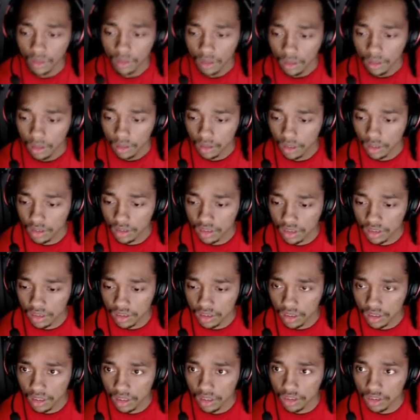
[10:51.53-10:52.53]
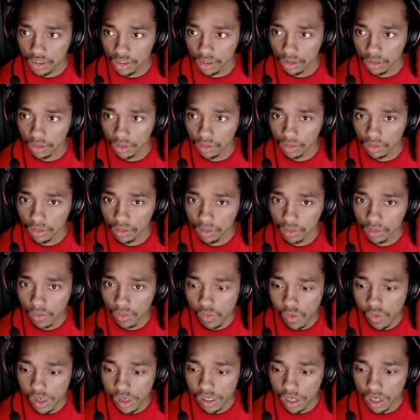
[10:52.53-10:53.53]
Let's see. So,
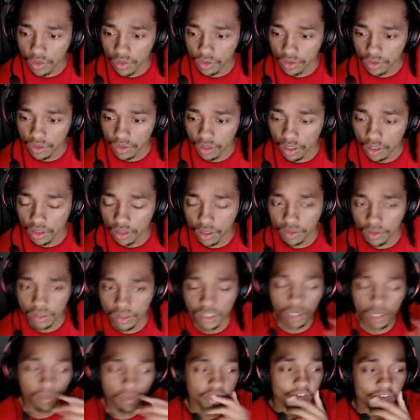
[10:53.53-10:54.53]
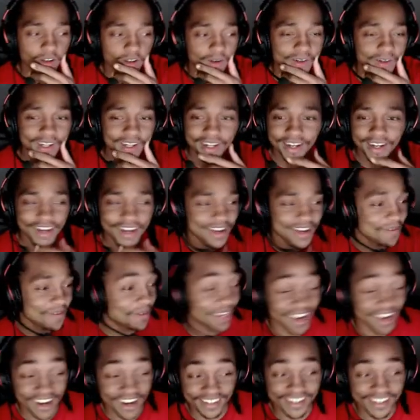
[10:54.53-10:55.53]
what other teams? So, we
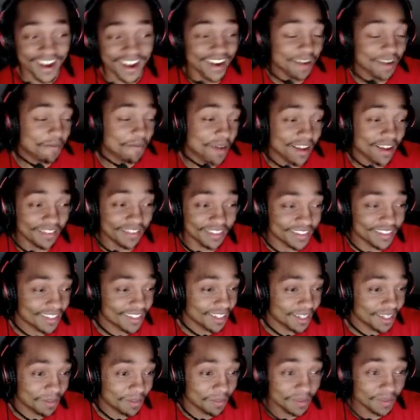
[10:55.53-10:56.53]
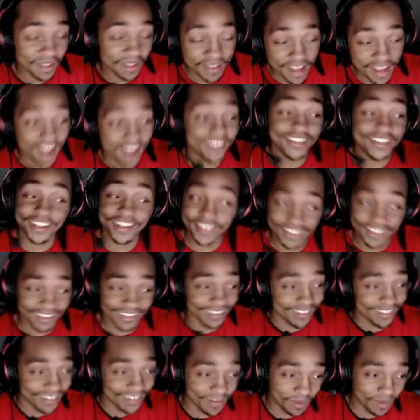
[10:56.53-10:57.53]
gotta talk about the team, not
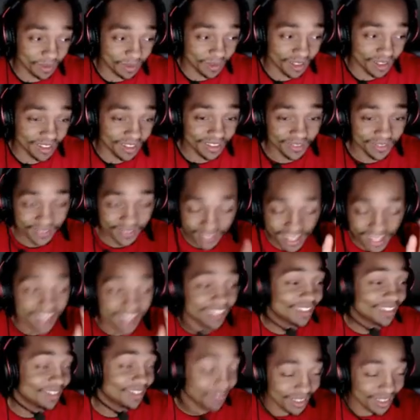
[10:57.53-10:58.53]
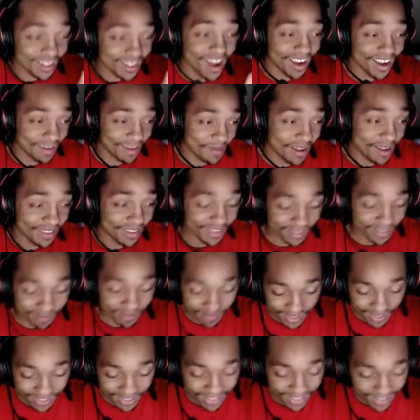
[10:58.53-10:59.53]
G2, everybody. Well, yes, we'll talk about
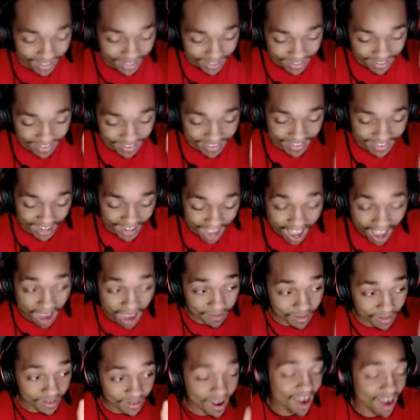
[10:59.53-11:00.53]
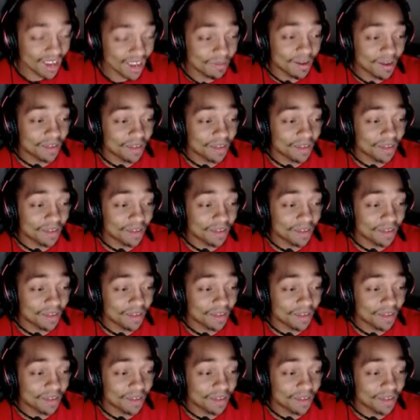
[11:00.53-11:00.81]
them. It's time to talk about